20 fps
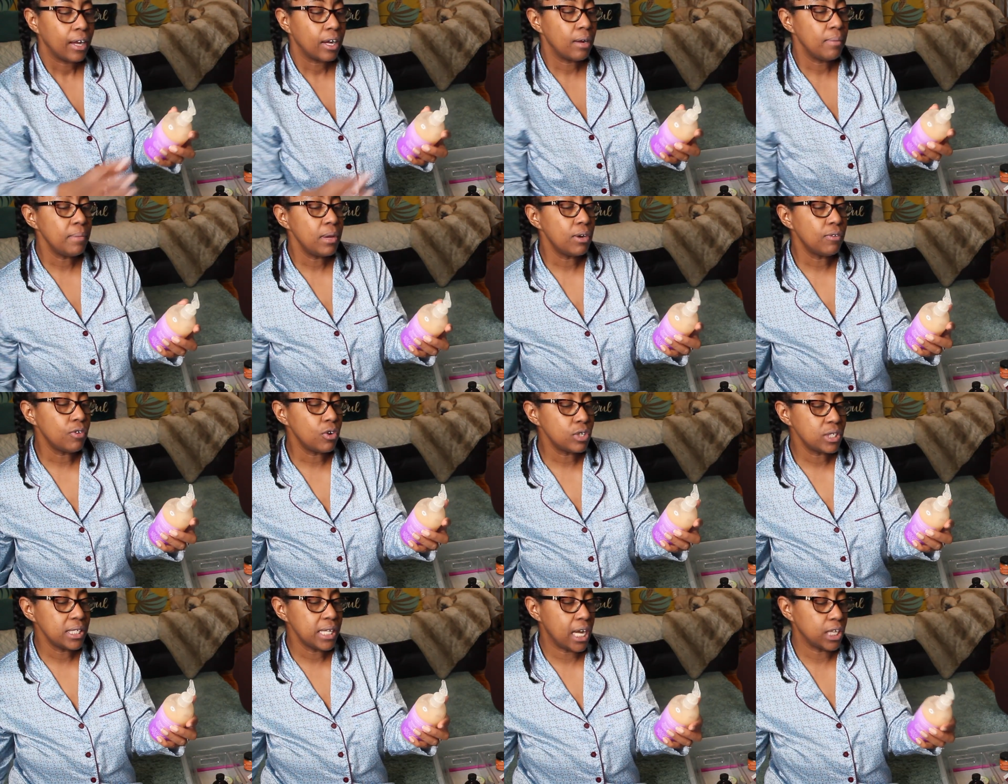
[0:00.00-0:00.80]
Camille
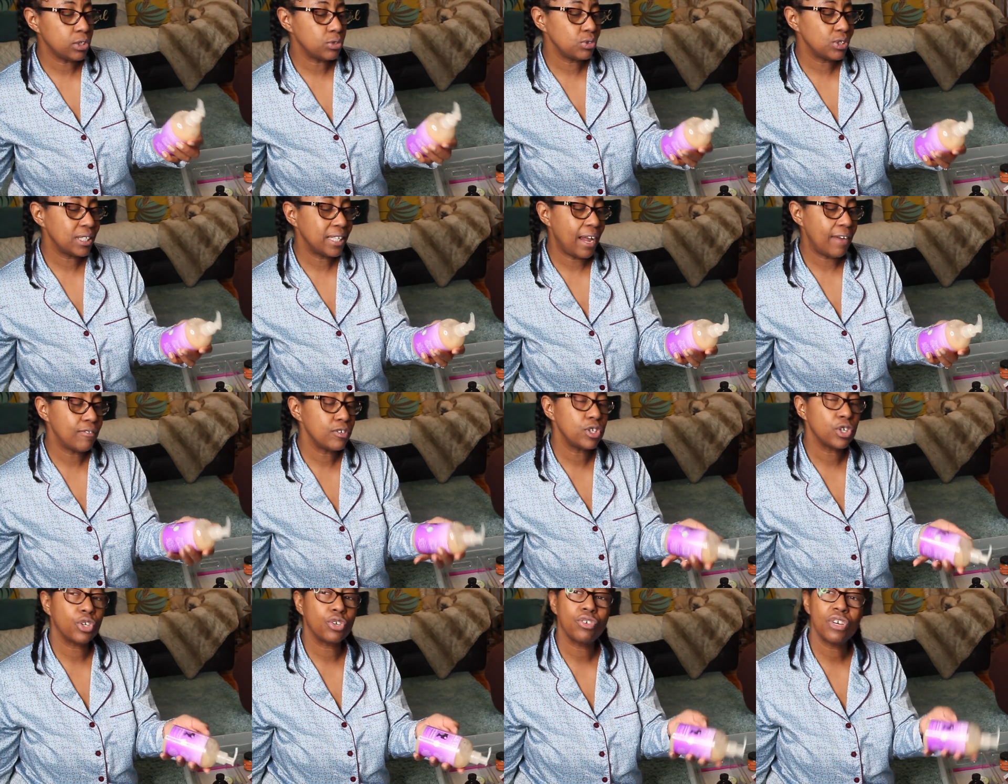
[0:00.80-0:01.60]
Rose Naturals
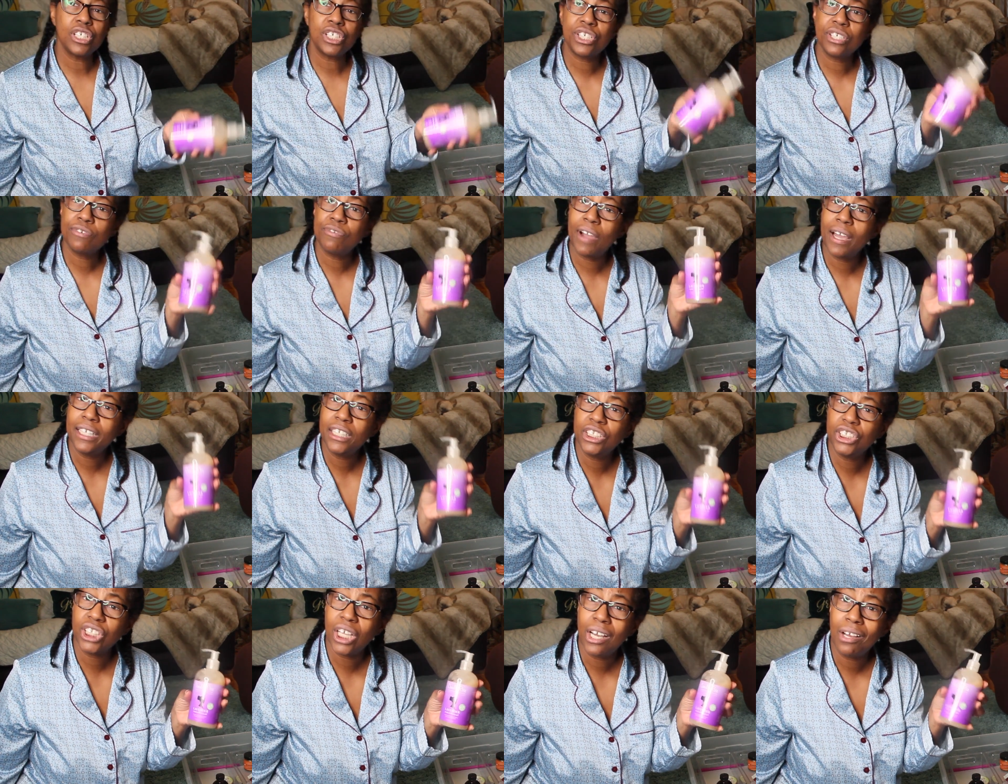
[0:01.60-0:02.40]
Lavender Crush
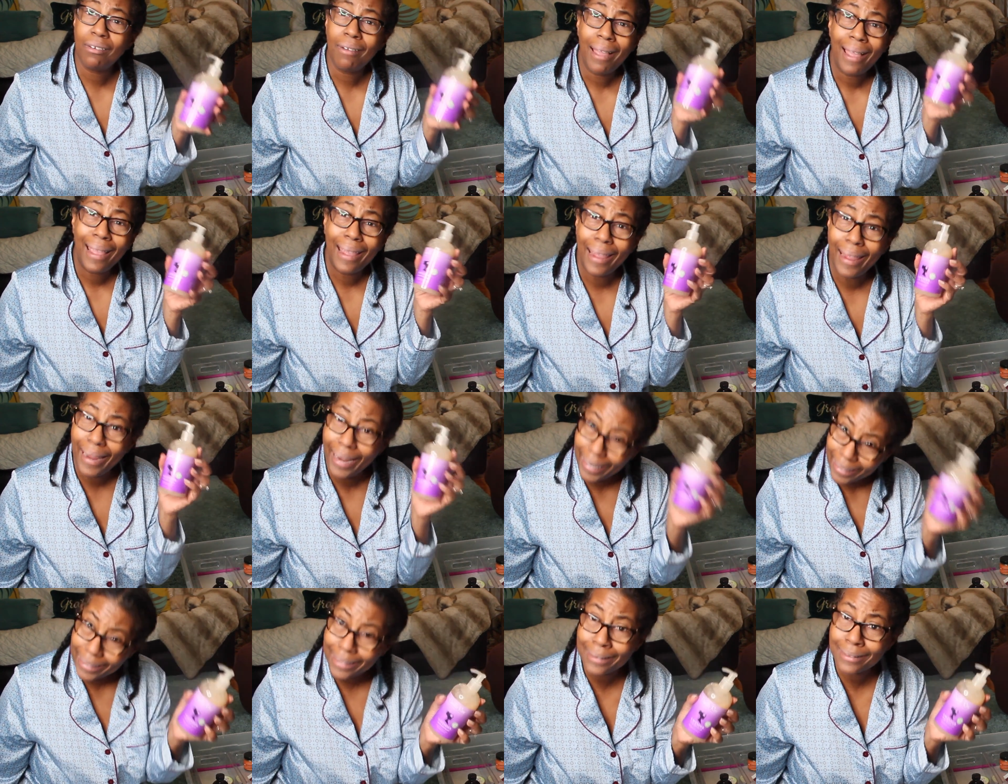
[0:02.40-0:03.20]
Defining Gel.
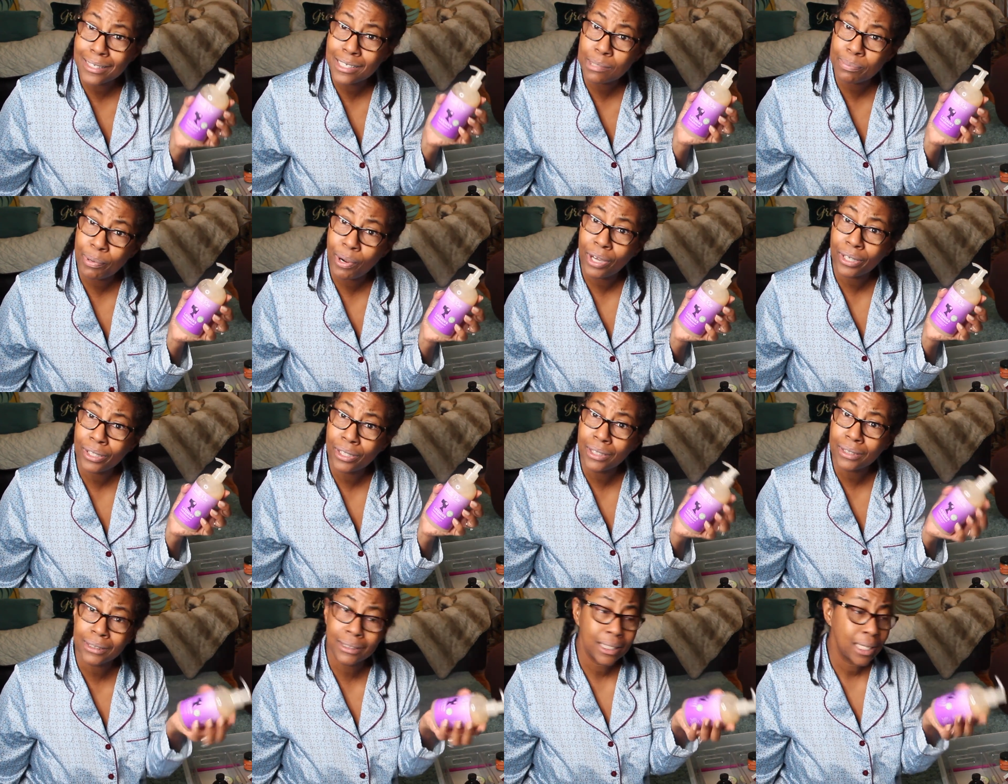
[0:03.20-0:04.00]
Hated this
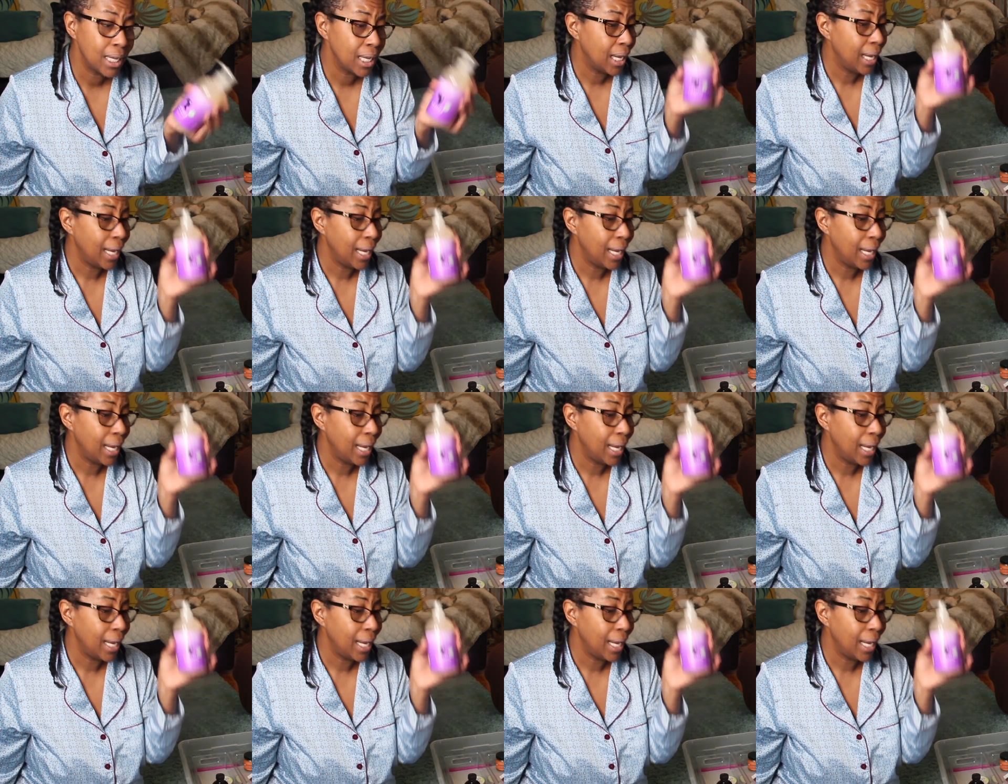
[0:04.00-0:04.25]
product.